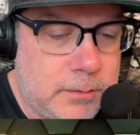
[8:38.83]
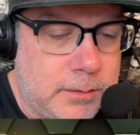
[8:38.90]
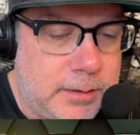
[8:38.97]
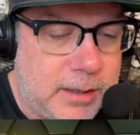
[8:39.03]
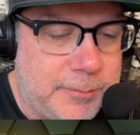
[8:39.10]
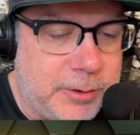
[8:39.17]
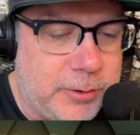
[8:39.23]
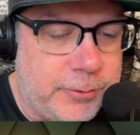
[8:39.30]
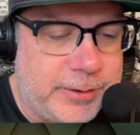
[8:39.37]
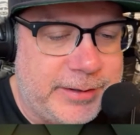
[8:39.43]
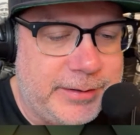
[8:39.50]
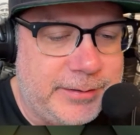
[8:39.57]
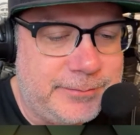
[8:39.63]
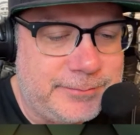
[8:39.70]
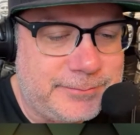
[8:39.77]
Gaiman
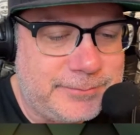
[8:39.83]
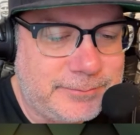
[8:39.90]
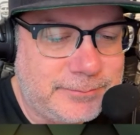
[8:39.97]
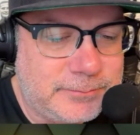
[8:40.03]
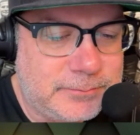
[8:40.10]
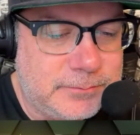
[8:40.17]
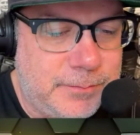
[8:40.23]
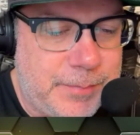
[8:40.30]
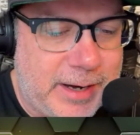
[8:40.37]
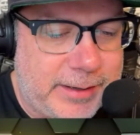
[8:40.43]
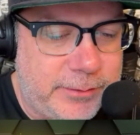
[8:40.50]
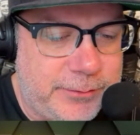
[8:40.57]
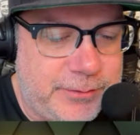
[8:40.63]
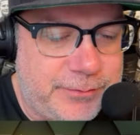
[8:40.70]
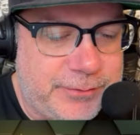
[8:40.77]
Green.
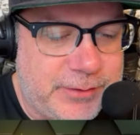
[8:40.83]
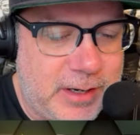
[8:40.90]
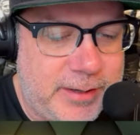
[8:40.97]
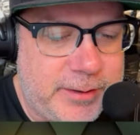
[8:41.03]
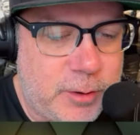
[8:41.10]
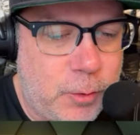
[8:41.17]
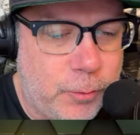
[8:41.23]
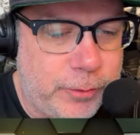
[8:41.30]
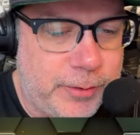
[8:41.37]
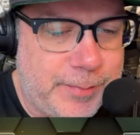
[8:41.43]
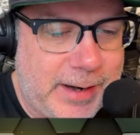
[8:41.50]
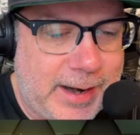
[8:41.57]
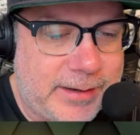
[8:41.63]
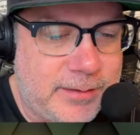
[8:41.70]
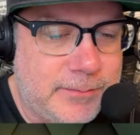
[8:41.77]
Packers have signed a
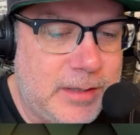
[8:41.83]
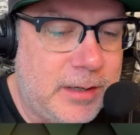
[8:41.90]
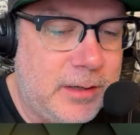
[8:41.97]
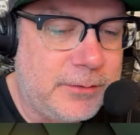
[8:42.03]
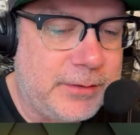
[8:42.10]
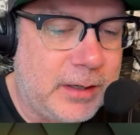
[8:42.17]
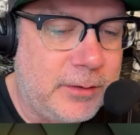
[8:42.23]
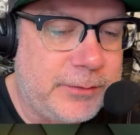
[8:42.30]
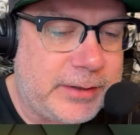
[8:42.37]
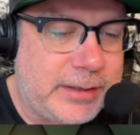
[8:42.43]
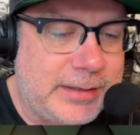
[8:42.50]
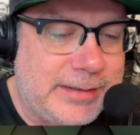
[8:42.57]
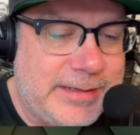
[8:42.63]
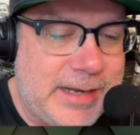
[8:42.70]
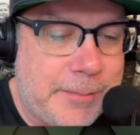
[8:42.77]
cornerback. Sounds like a
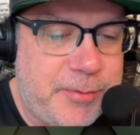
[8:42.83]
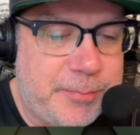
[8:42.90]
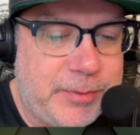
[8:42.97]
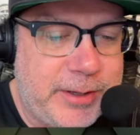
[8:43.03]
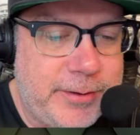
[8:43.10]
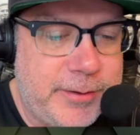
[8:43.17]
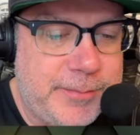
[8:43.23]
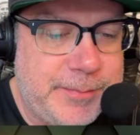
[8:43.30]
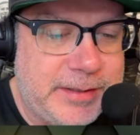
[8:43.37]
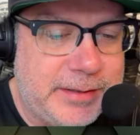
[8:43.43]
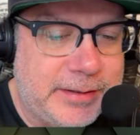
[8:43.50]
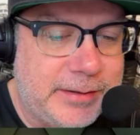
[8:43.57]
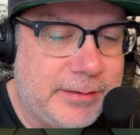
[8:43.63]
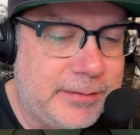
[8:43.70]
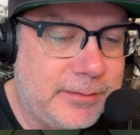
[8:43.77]
depth player to
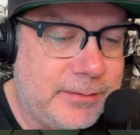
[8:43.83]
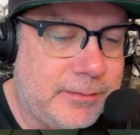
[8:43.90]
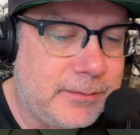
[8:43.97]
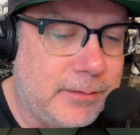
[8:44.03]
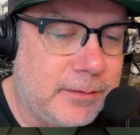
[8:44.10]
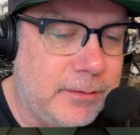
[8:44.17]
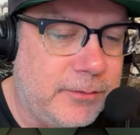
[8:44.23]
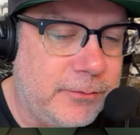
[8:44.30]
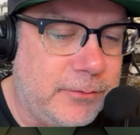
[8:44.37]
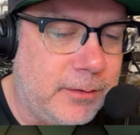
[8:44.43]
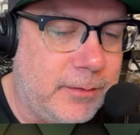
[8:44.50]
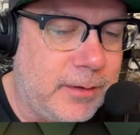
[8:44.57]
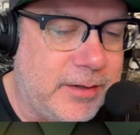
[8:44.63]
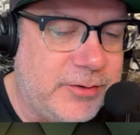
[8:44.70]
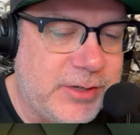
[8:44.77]
me.
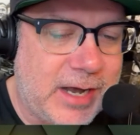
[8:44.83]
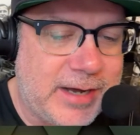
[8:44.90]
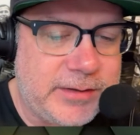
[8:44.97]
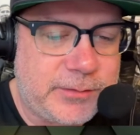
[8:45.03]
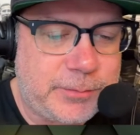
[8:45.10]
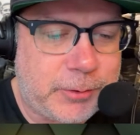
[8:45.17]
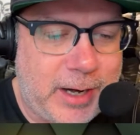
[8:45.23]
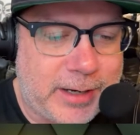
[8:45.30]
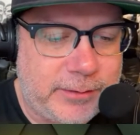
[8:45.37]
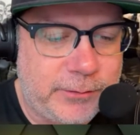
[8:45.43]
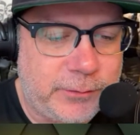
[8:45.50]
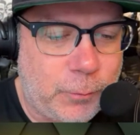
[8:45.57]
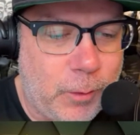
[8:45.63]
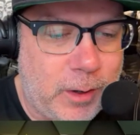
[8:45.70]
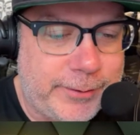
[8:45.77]
A Giants practice
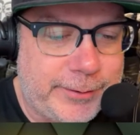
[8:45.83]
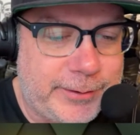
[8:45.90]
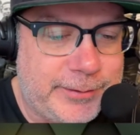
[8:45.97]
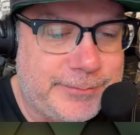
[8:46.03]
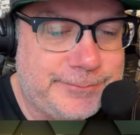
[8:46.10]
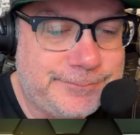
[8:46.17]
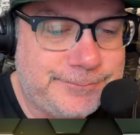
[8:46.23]
squatter.